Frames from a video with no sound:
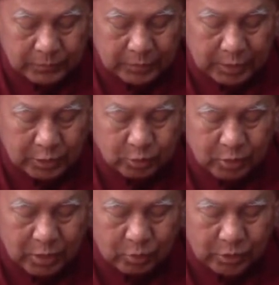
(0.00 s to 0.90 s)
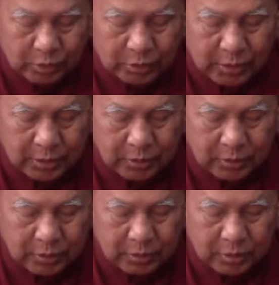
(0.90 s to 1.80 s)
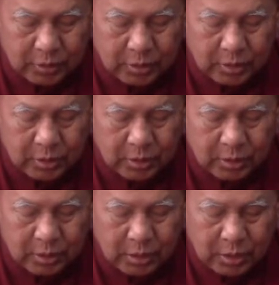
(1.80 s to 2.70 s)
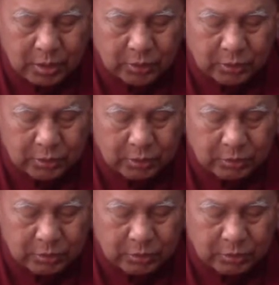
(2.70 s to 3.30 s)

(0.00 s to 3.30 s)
That's why when you cut your nails,